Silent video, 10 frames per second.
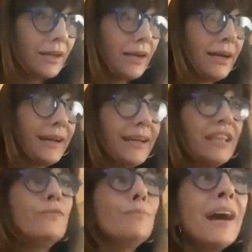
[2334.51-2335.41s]
and I
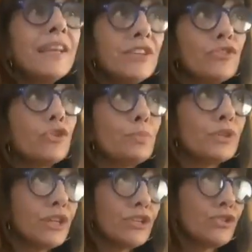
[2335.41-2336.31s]
give my
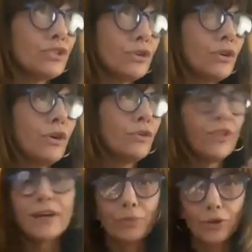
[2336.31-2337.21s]
interpretation of
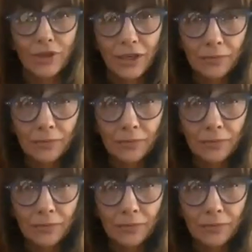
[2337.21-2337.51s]
that beauty.